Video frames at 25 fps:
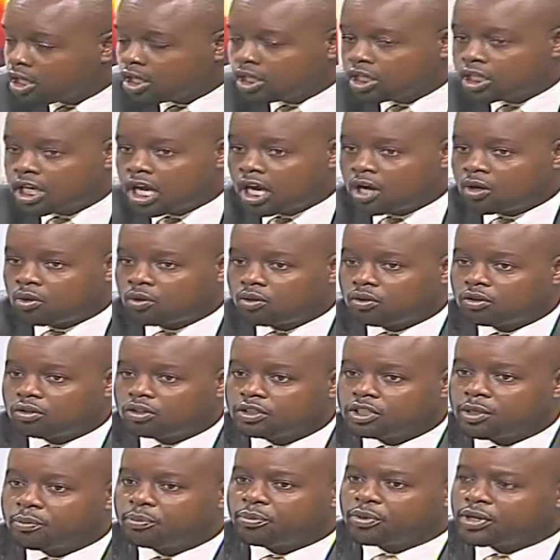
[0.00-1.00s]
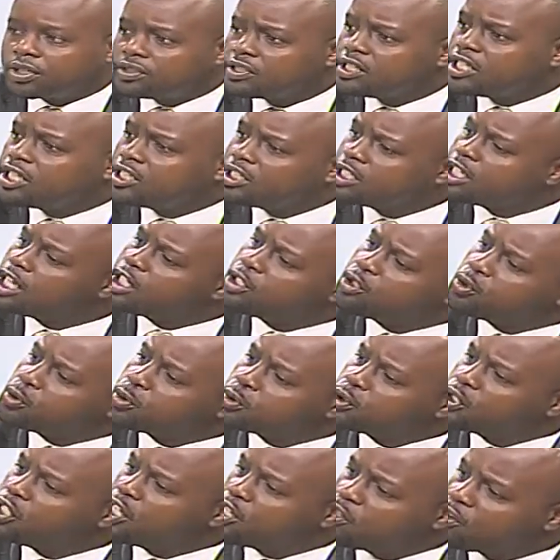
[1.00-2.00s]
Now, the president that you
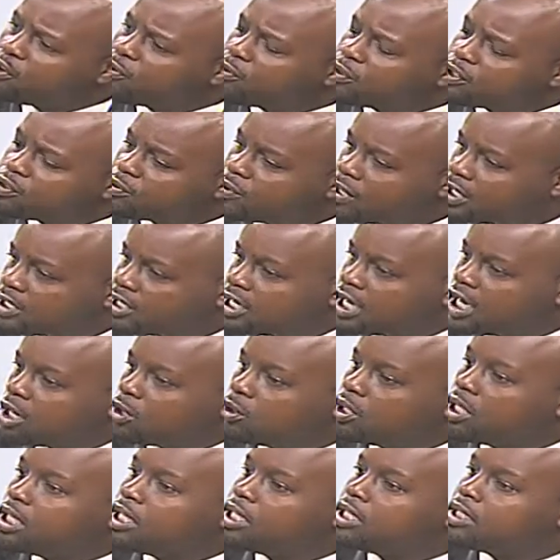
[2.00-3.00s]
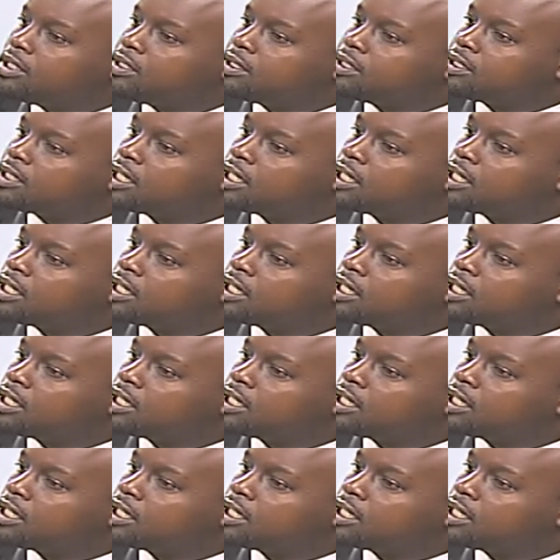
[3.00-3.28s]
see in office right now is